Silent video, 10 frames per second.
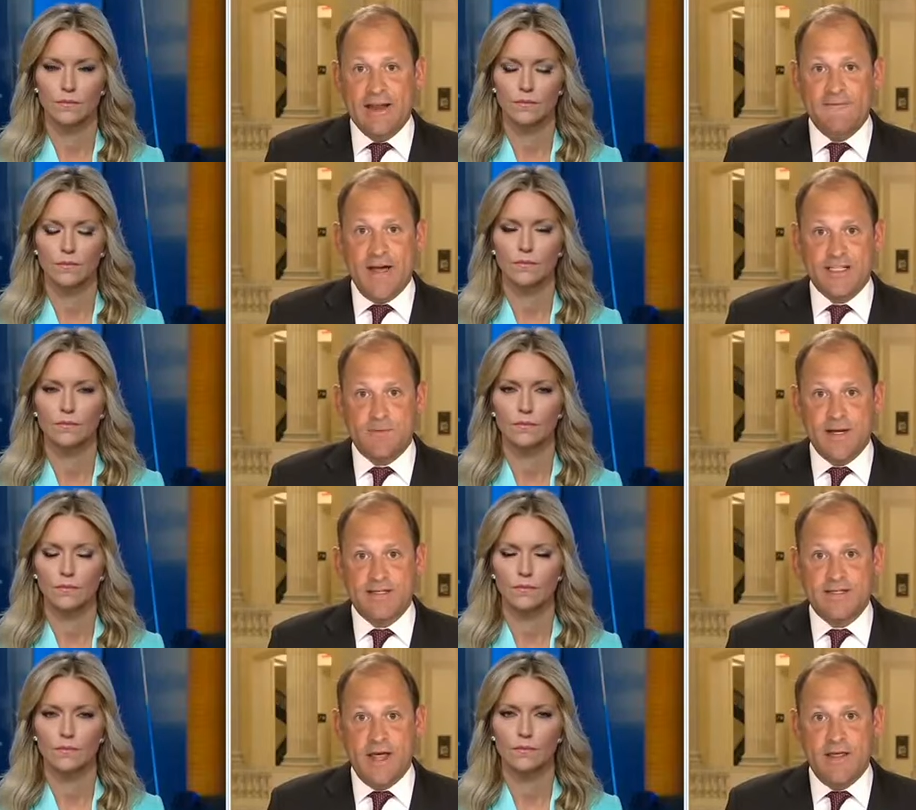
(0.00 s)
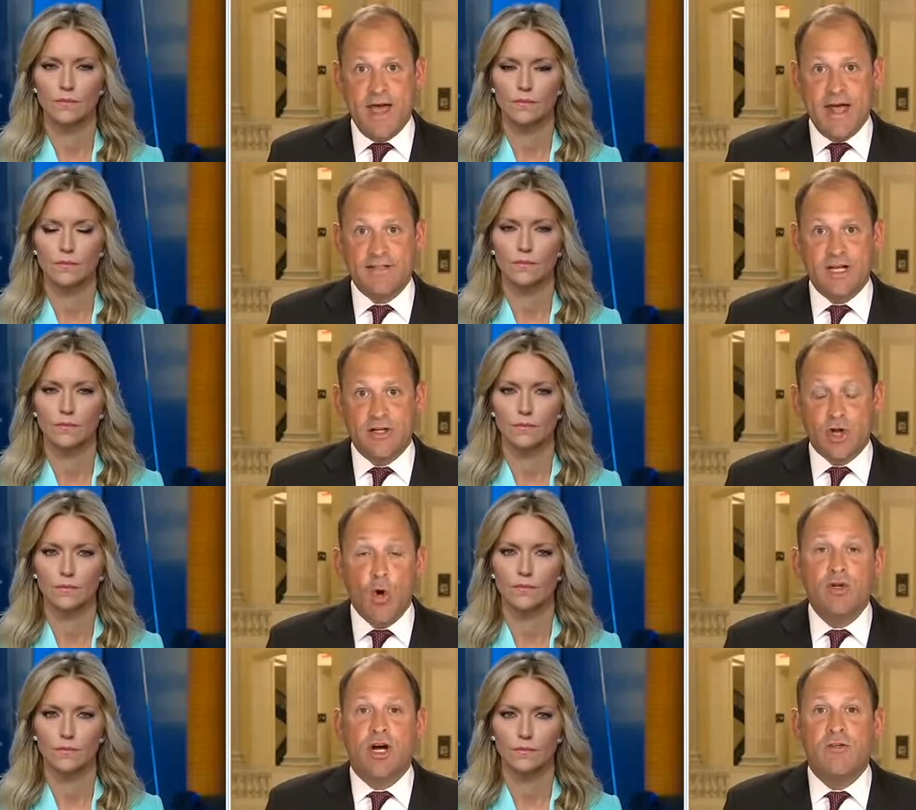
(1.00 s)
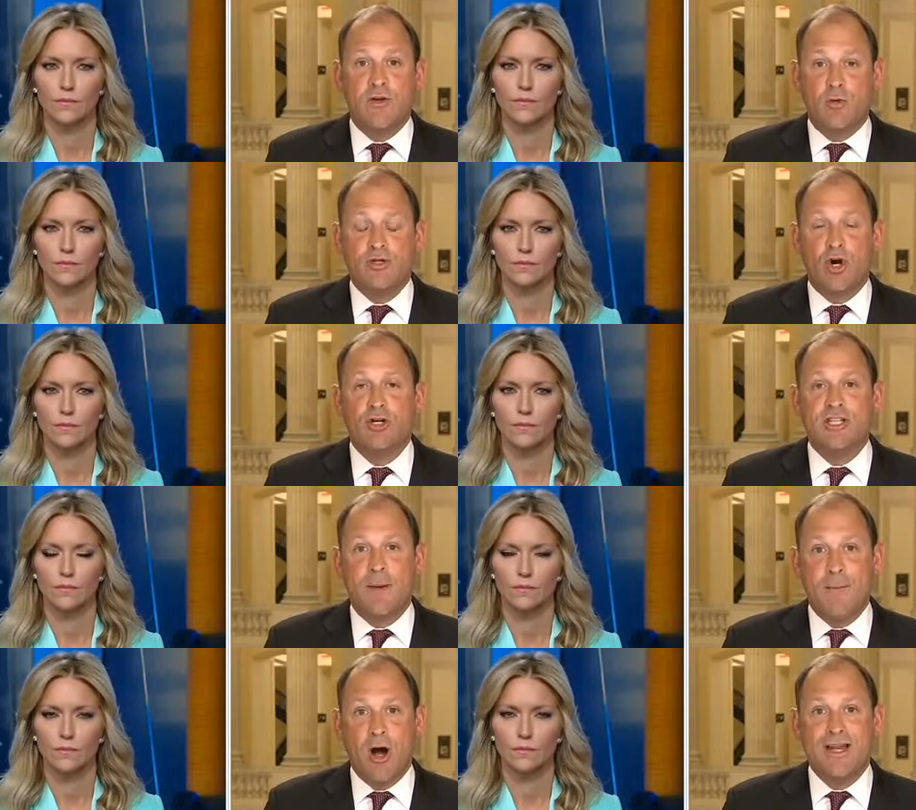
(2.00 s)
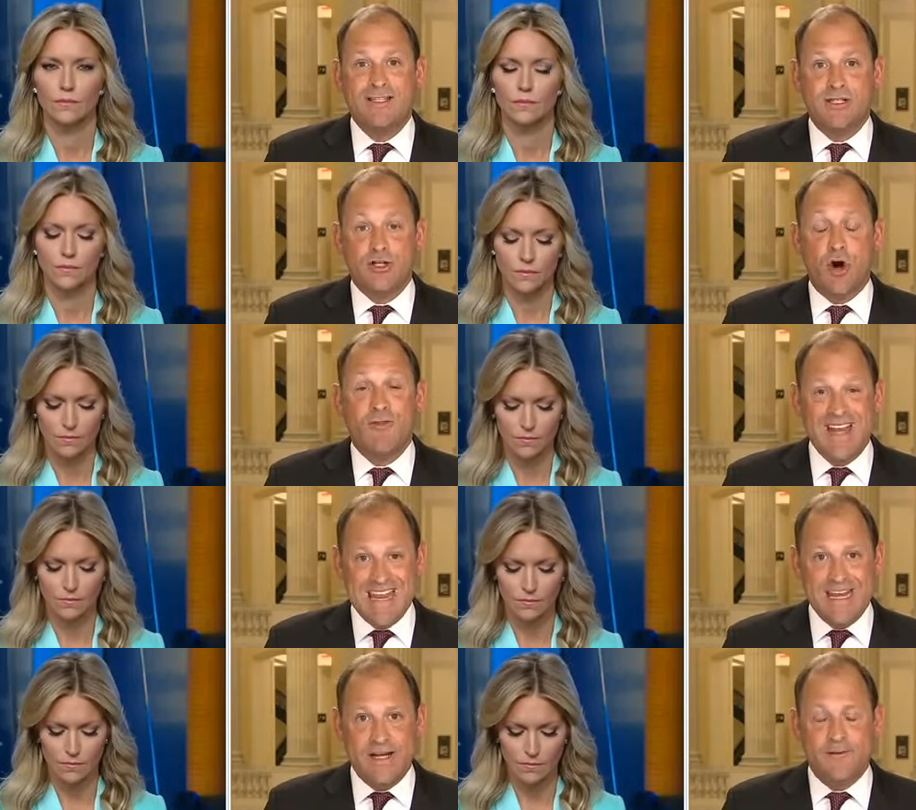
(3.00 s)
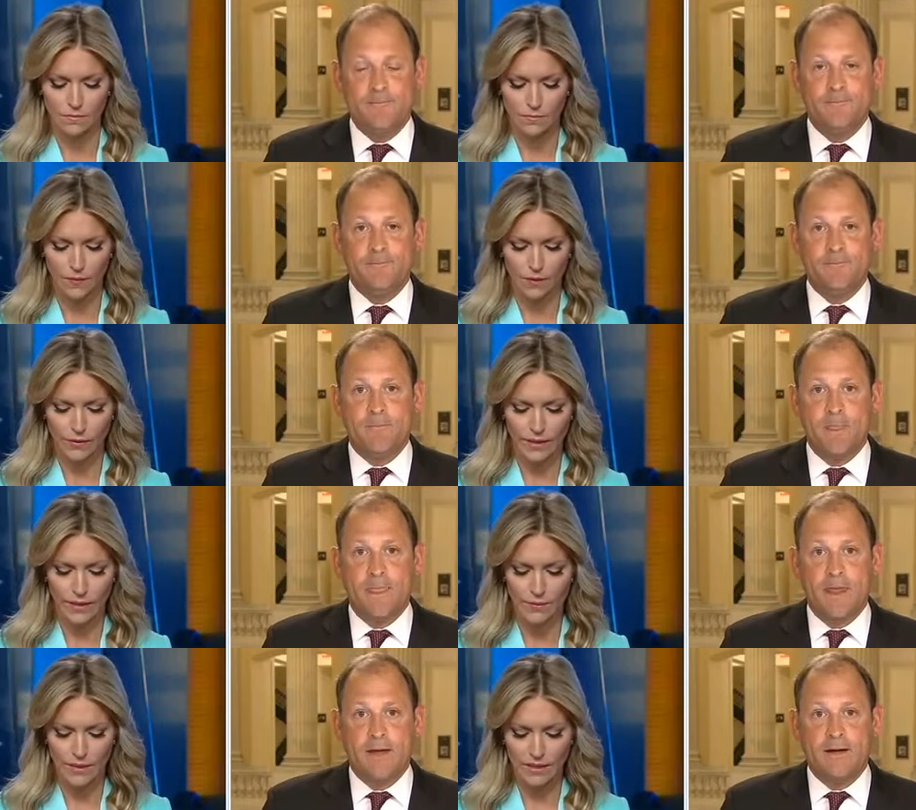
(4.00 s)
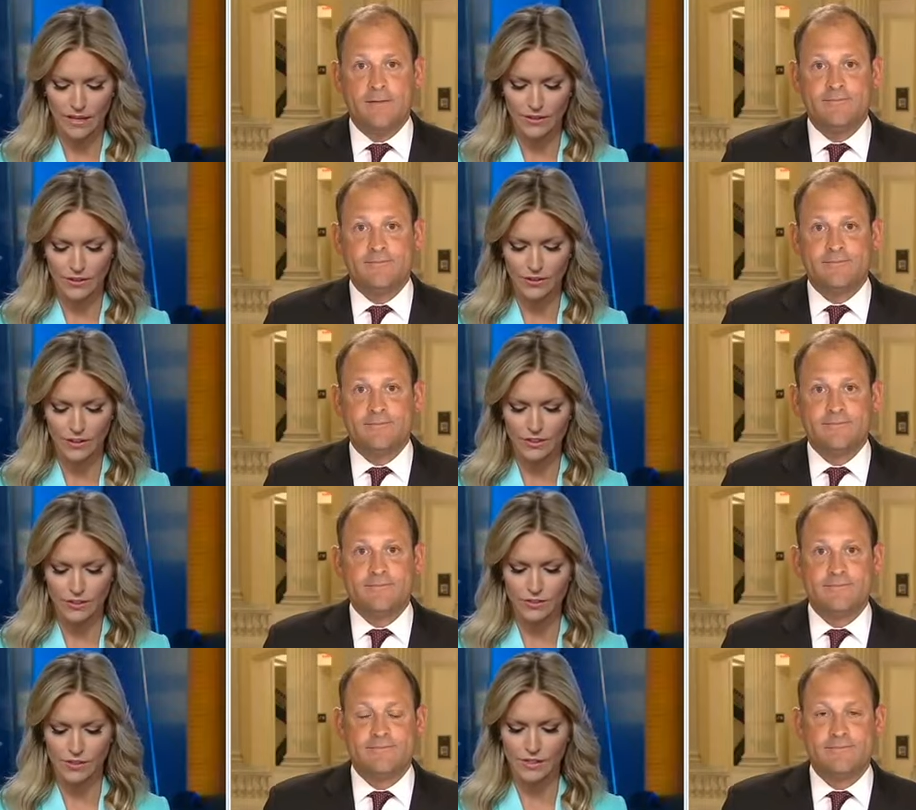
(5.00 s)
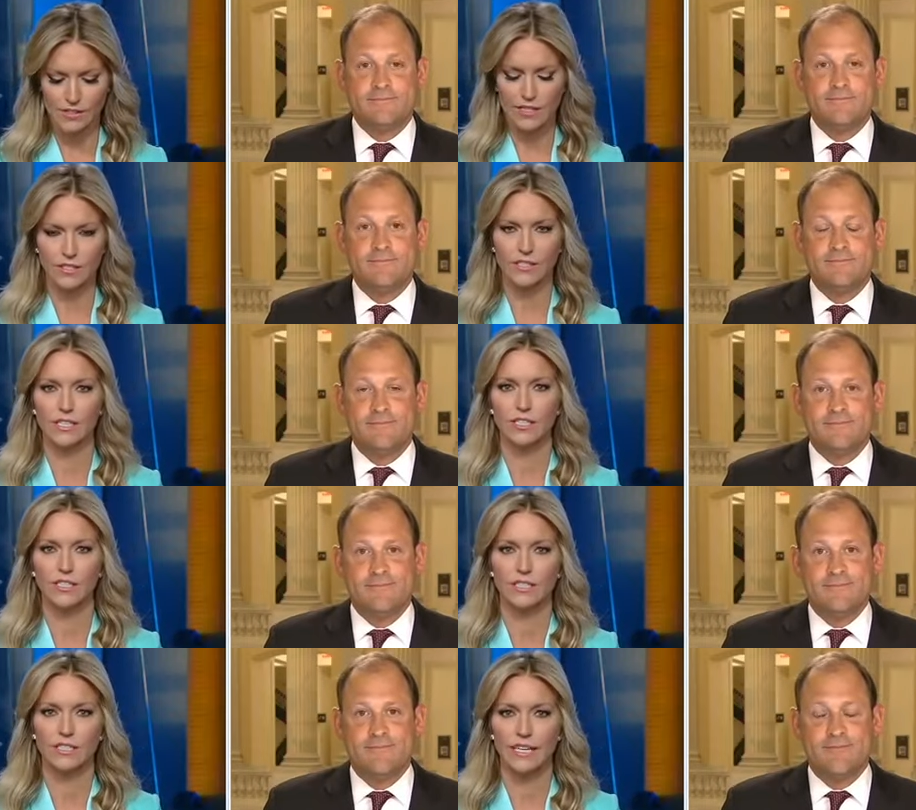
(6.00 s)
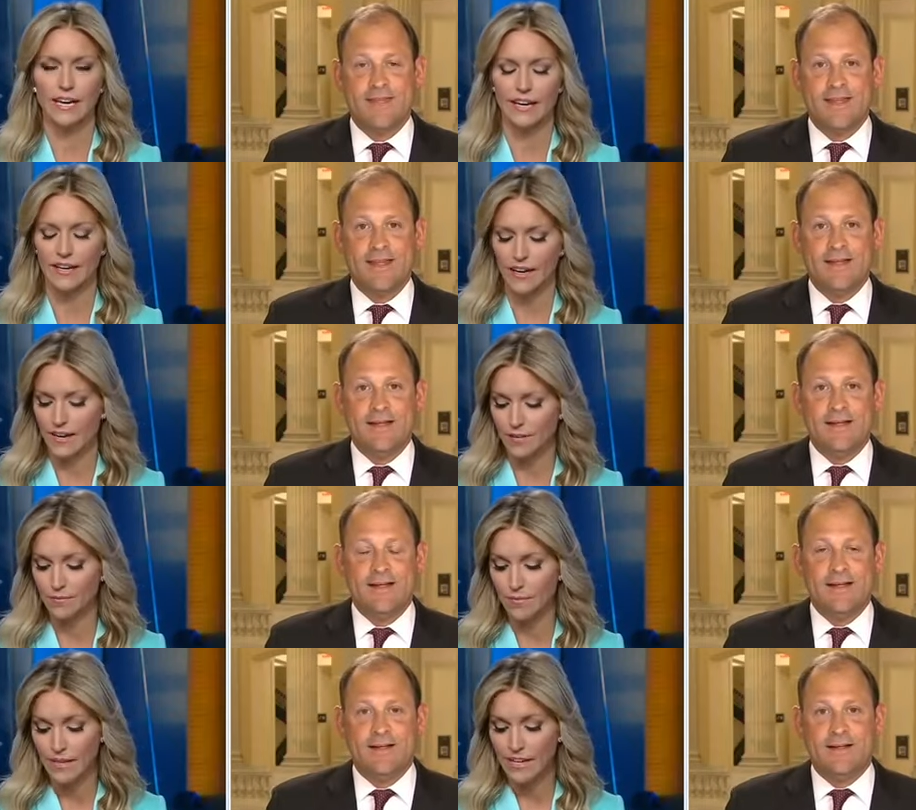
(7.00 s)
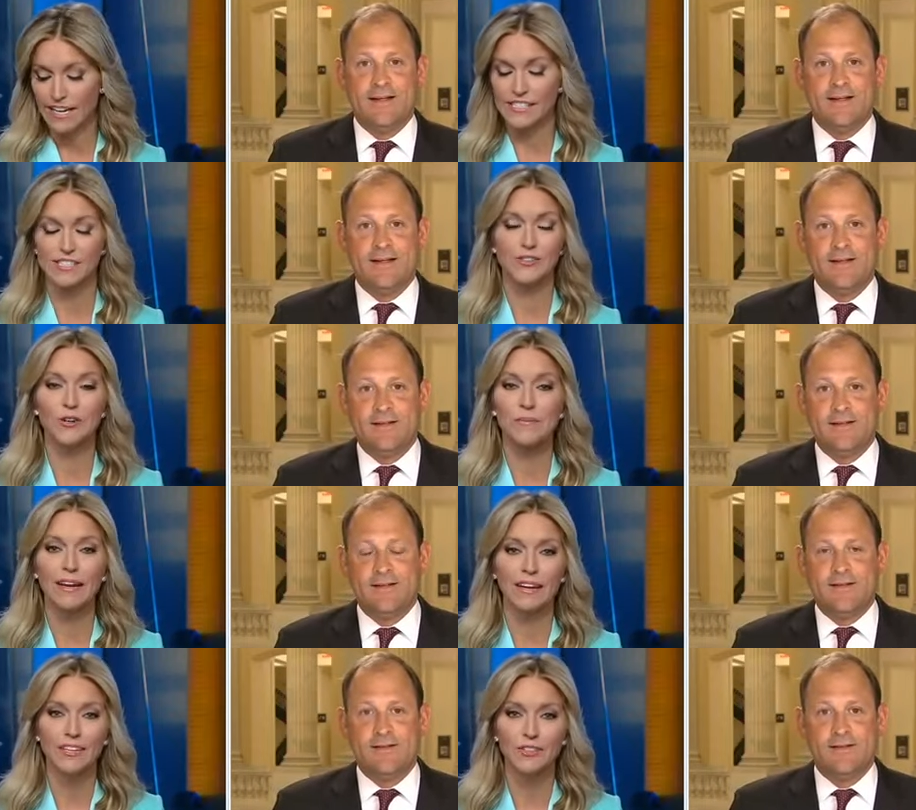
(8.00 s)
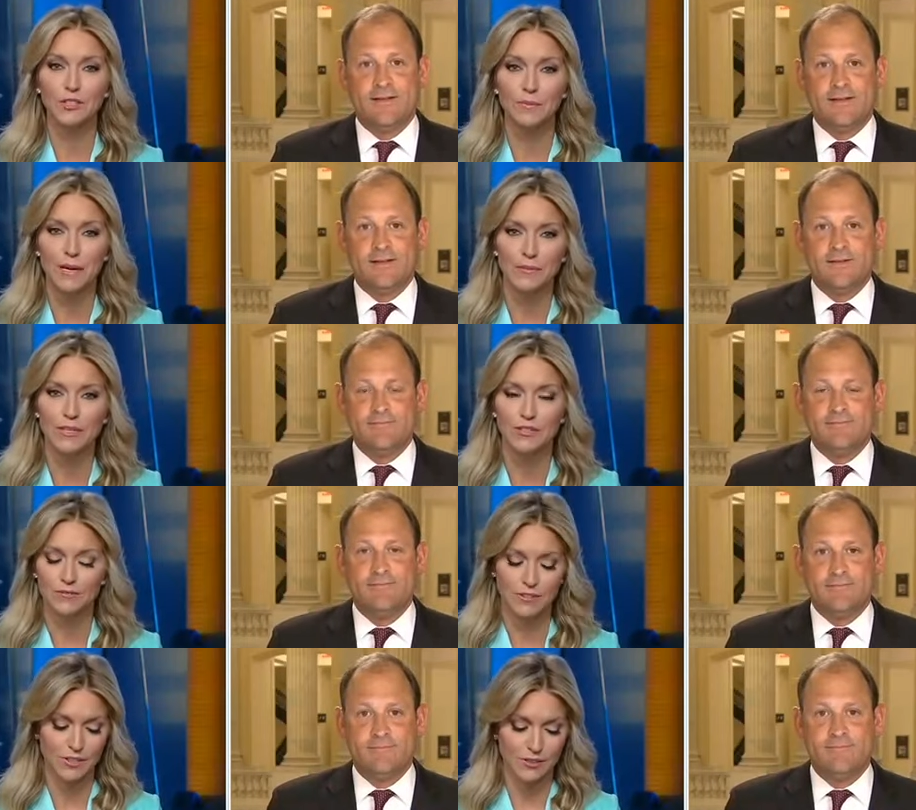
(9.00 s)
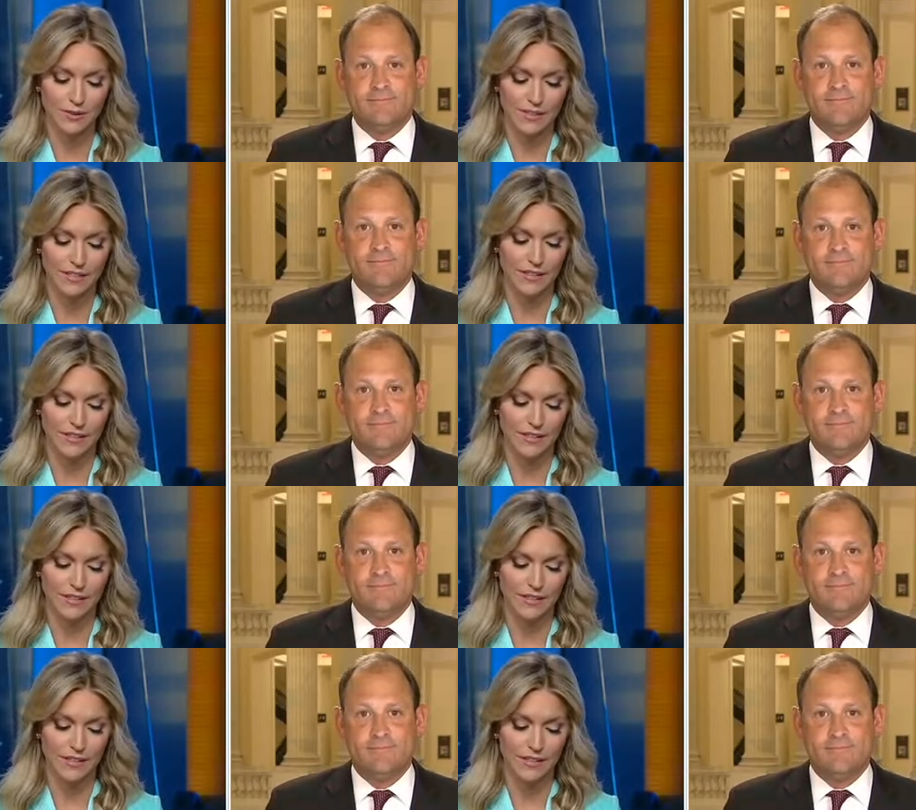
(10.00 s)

Speaker 1: investments investments that uh, don't deliver the returns that Americans deserve and need.
Speaker 2: Okay, well, I know you're introducing this legislation today. Um, it's your money. You should be able to, to do with